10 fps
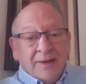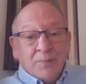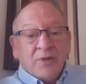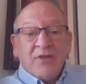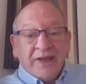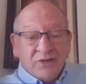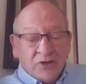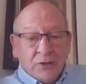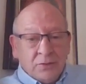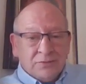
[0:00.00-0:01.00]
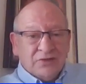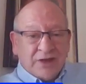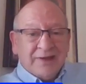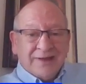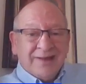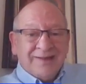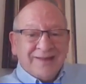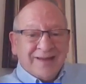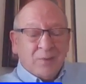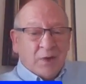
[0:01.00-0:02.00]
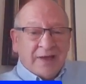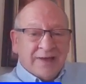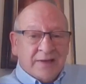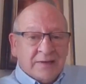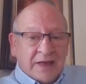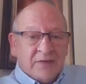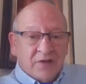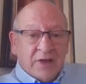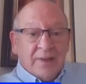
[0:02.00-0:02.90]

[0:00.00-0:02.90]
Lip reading: professional, certainly in their working life,